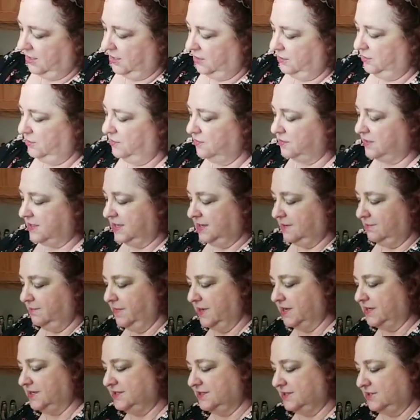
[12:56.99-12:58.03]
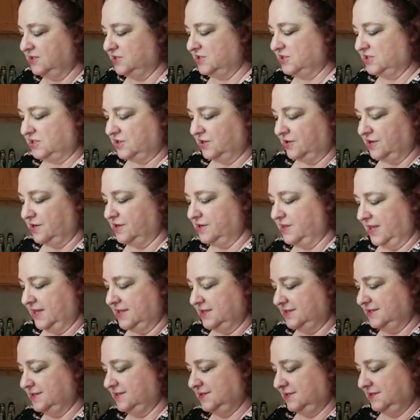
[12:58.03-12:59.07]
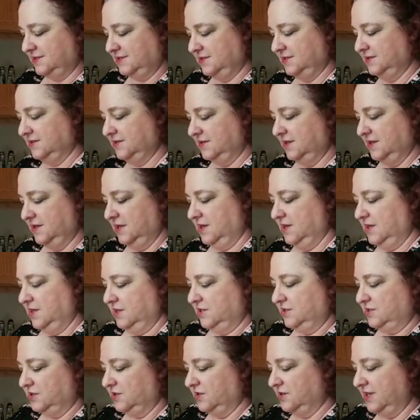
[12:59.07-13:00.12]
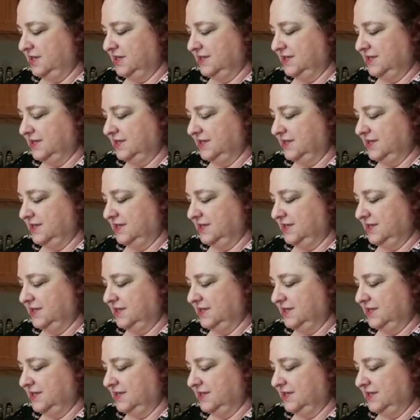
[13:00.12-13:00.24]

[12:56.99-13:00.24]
you can mix and stir this so that